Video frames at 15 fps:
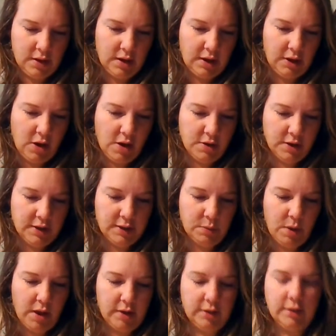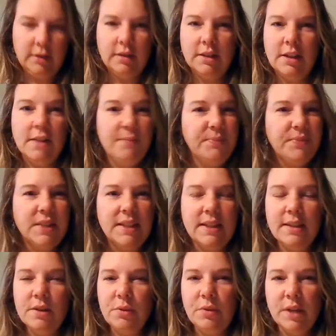I got this one. This
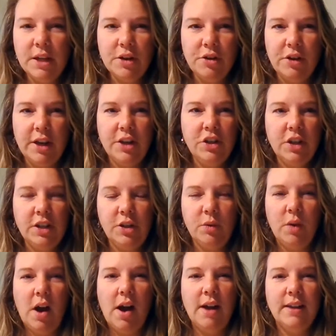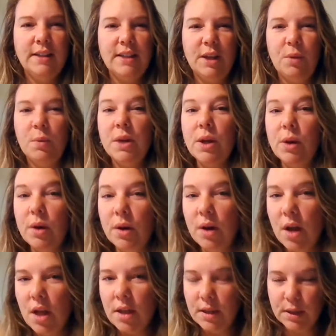is a reiteration, you guys. Like,
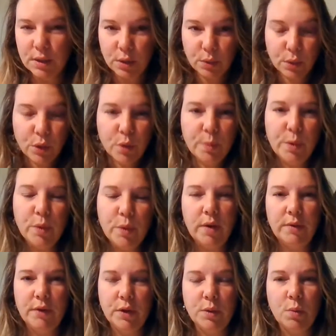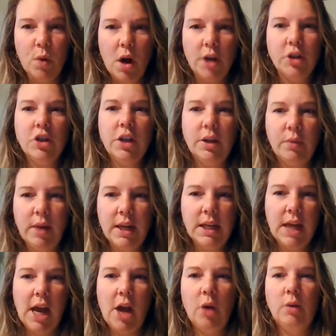we're this group, whoever's watching right
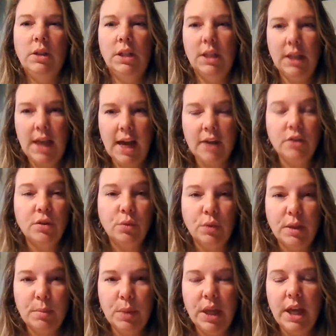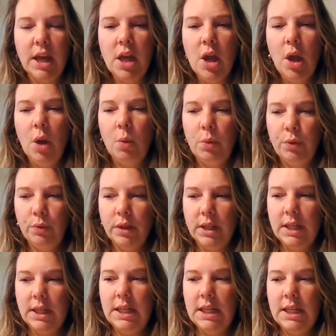now and going to catch the replay, we're
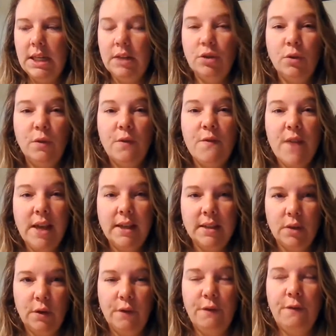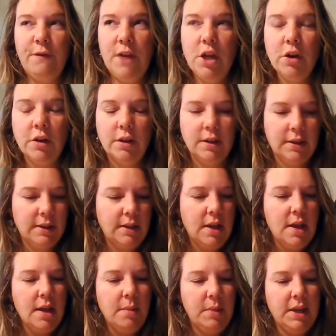really needing to face our fears,
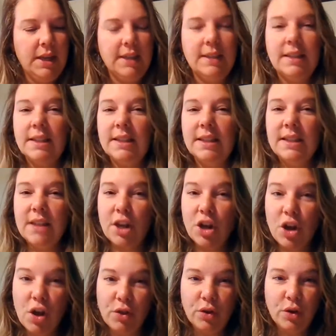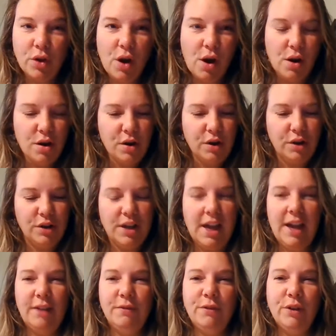because this is another card.
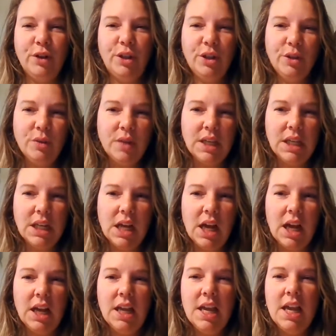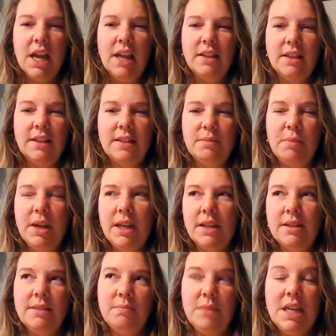And for you, Gita, this
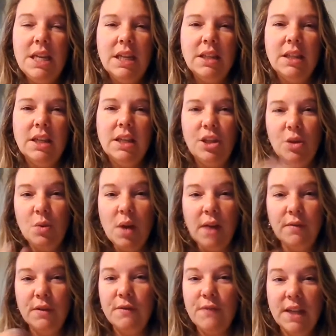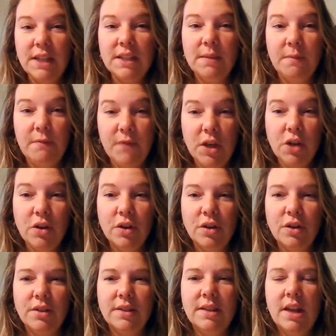might mean that you have to face some
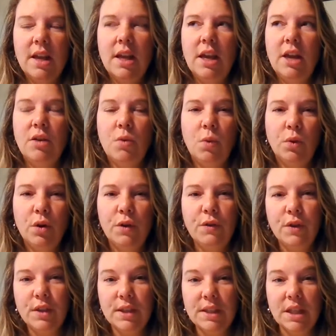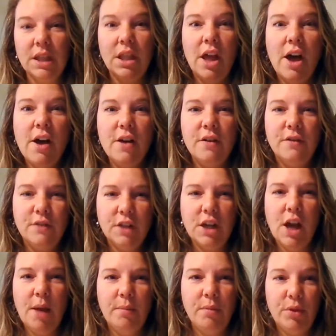fears in order for this love to
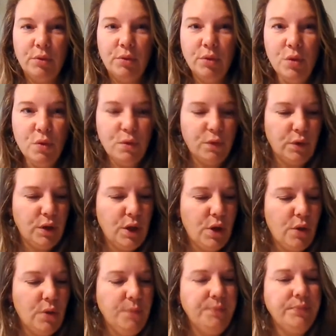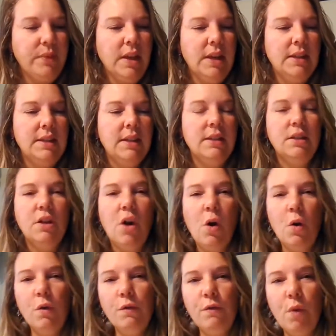come through for you. It says,
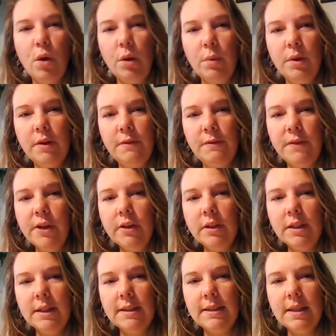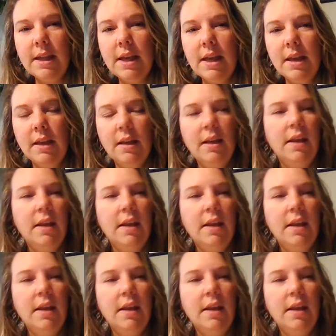go forward fearlessly.